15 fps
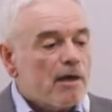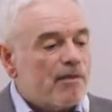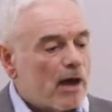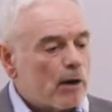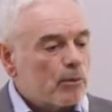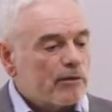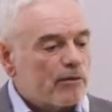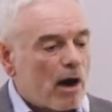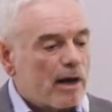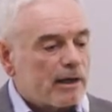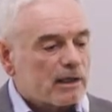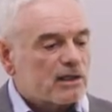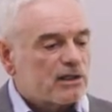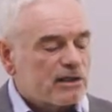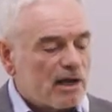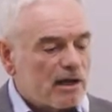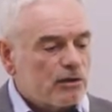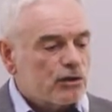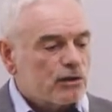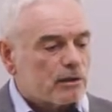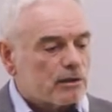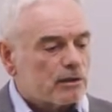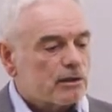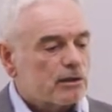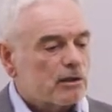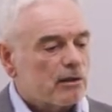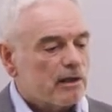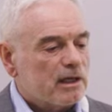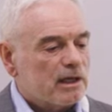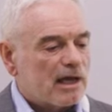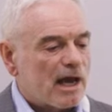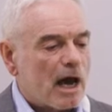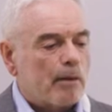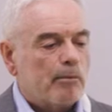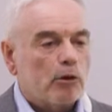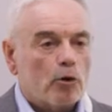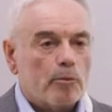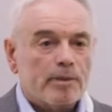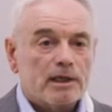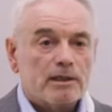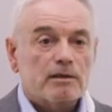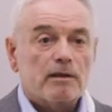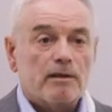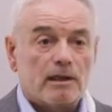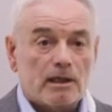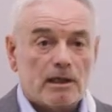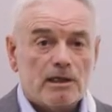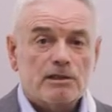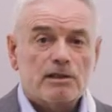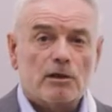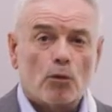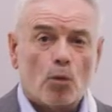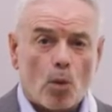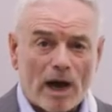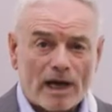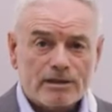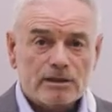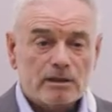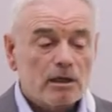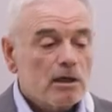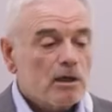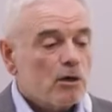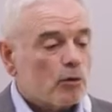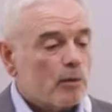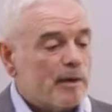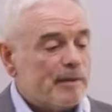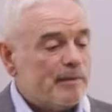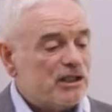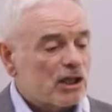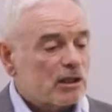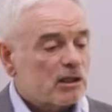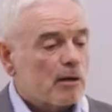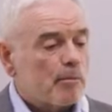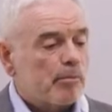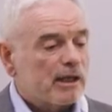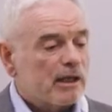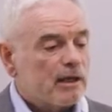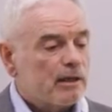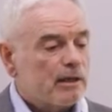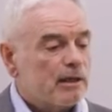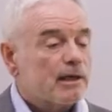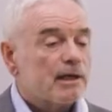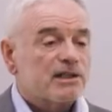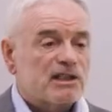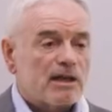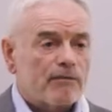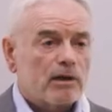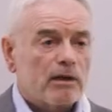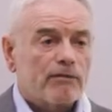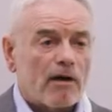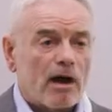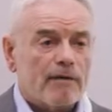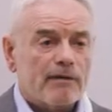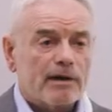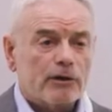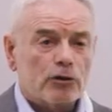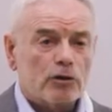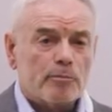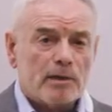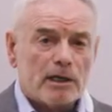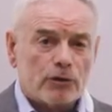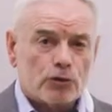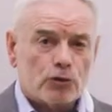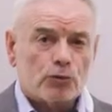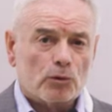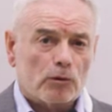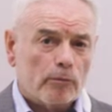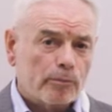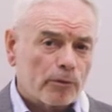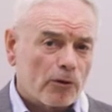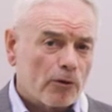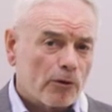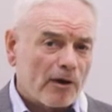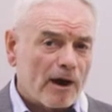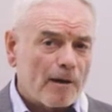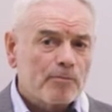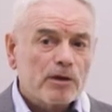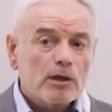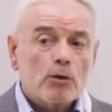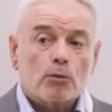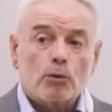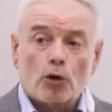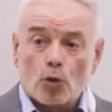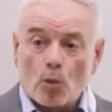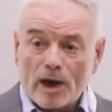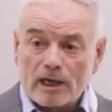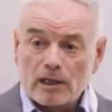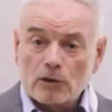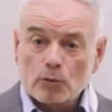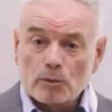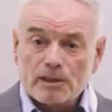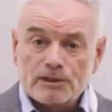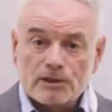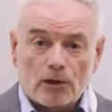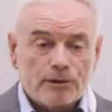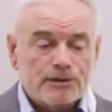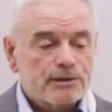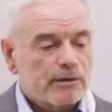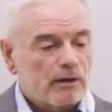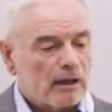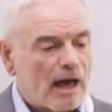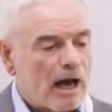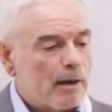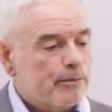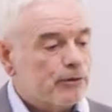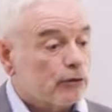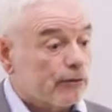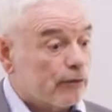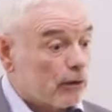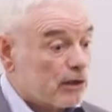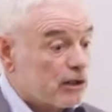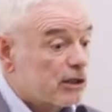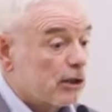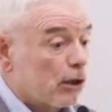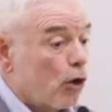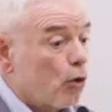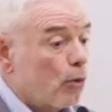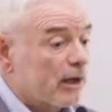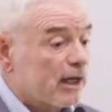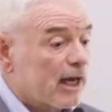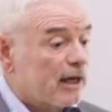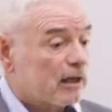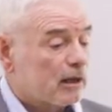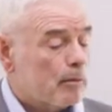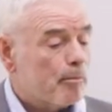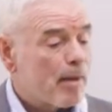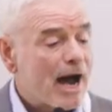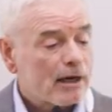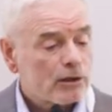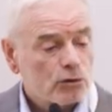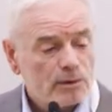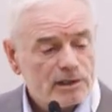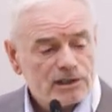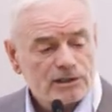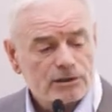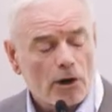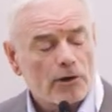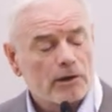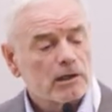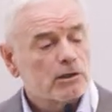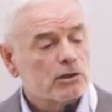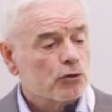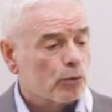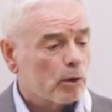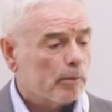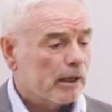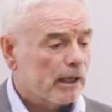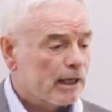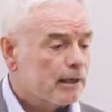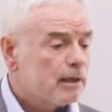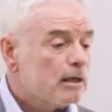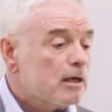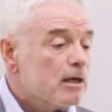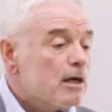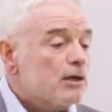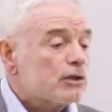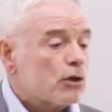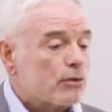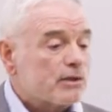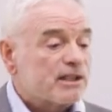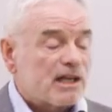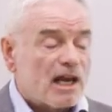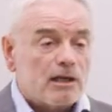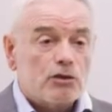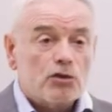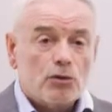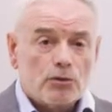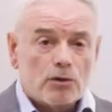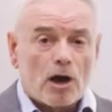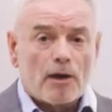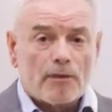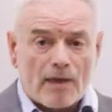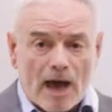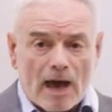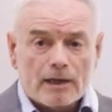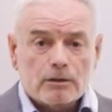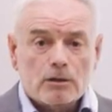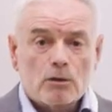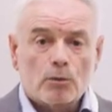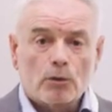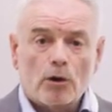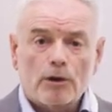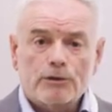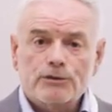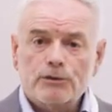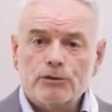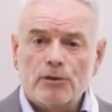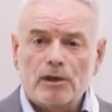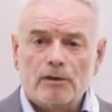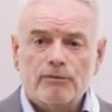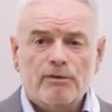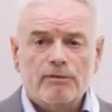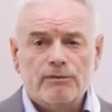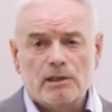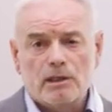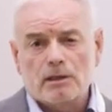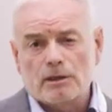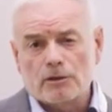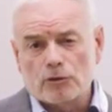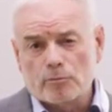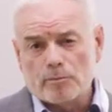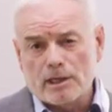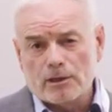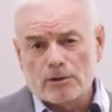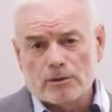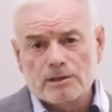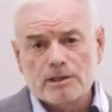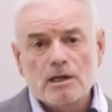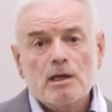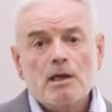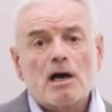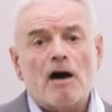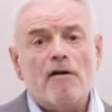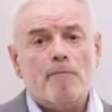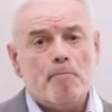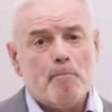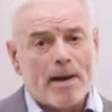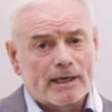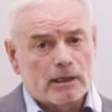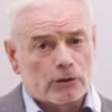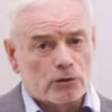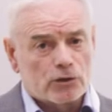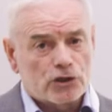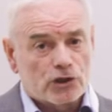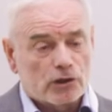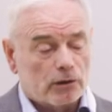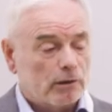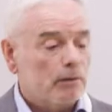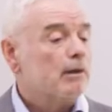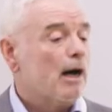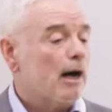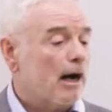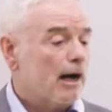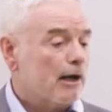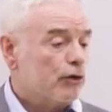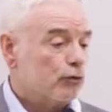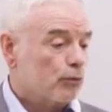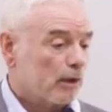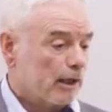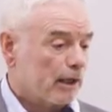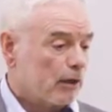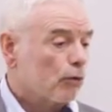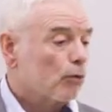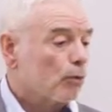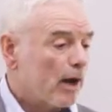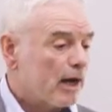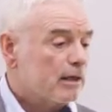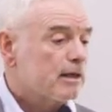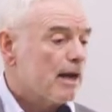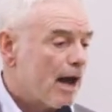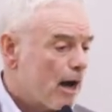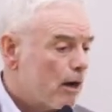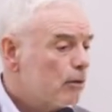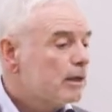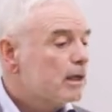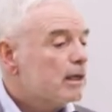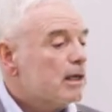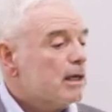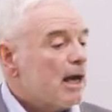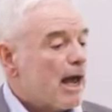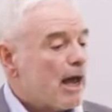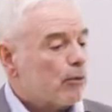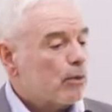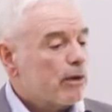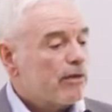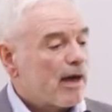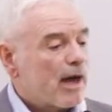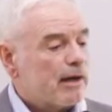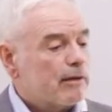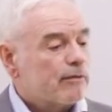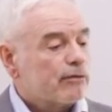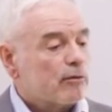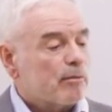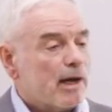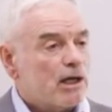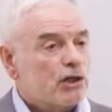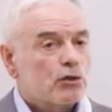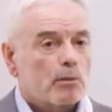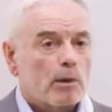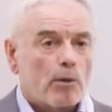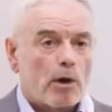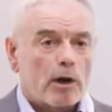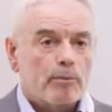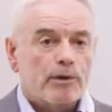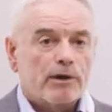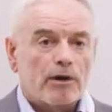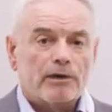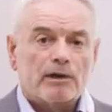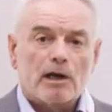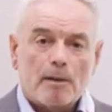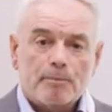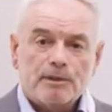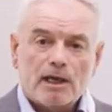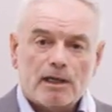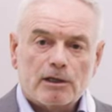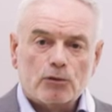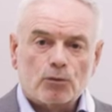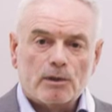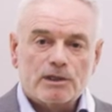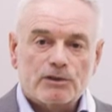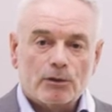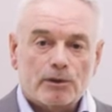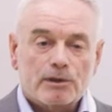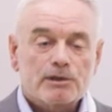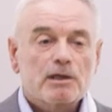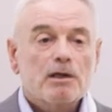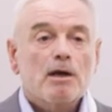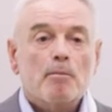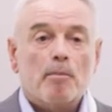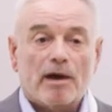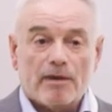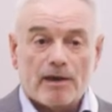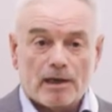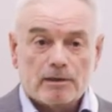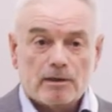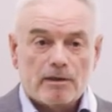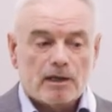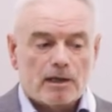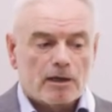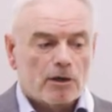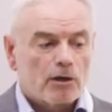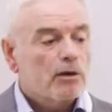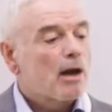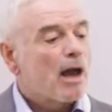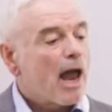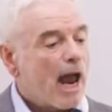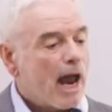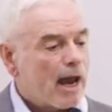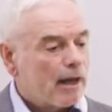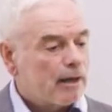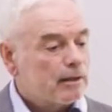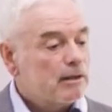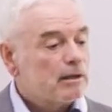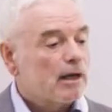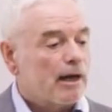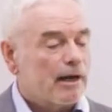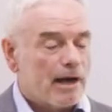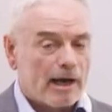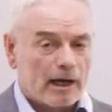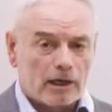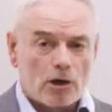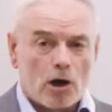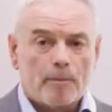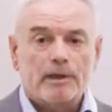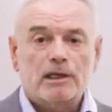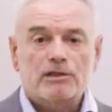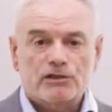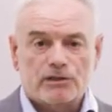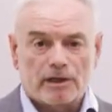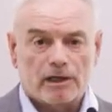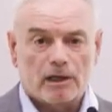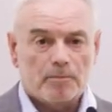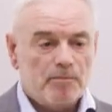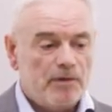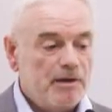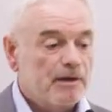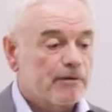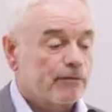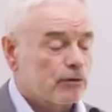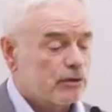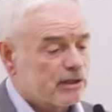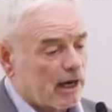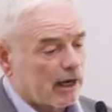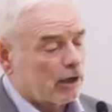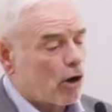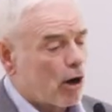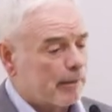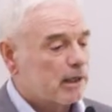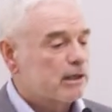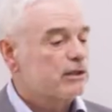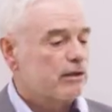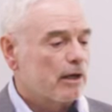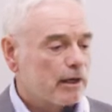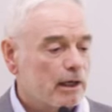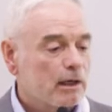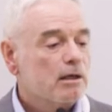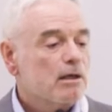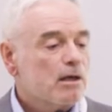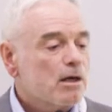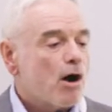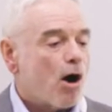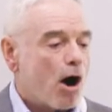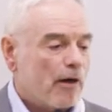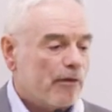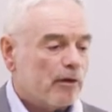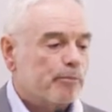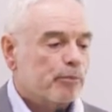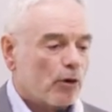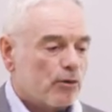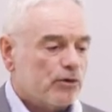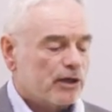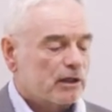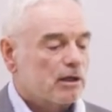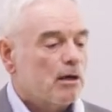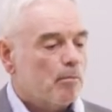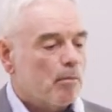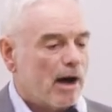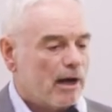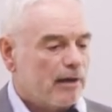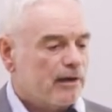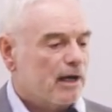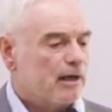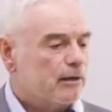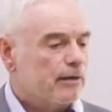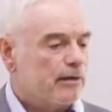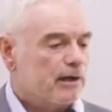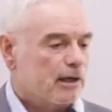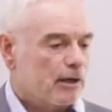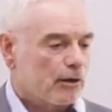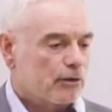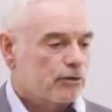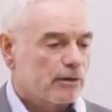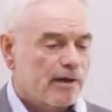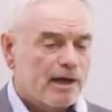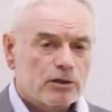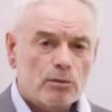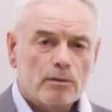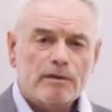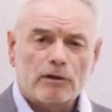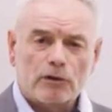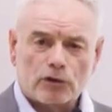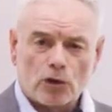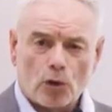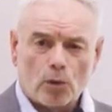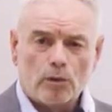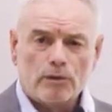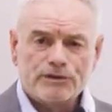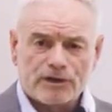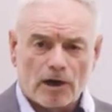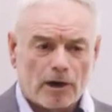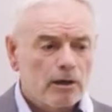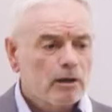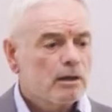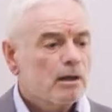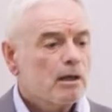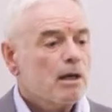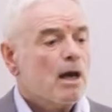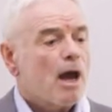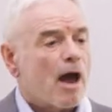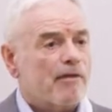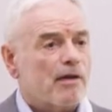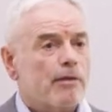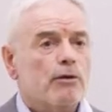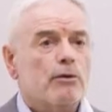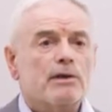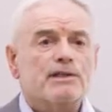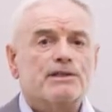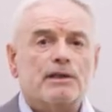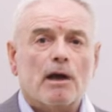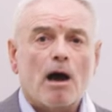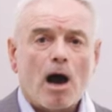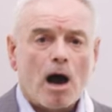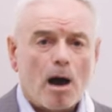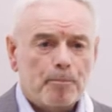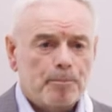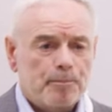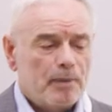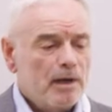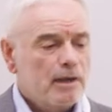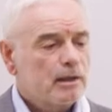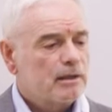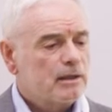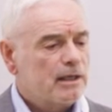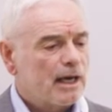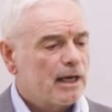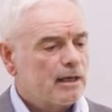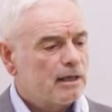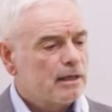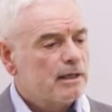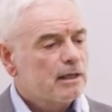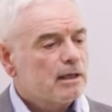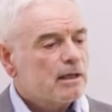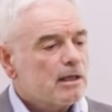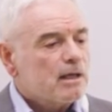Then we've got extensions to the Diablo pit to the east and west. We've just completed a 7,500-meter drill program. We're awaiting the results. The labs are very slow in getting them back to us, starting to dribble in. So stay tuned on that. We're also doing 1,500 meters of metallurgical drilling right now. And with that information, we want to put out an updated resource by the end of the year and an economic study, first economic study on the project by the end of the year. So that's what their goals are. And then there is an updated,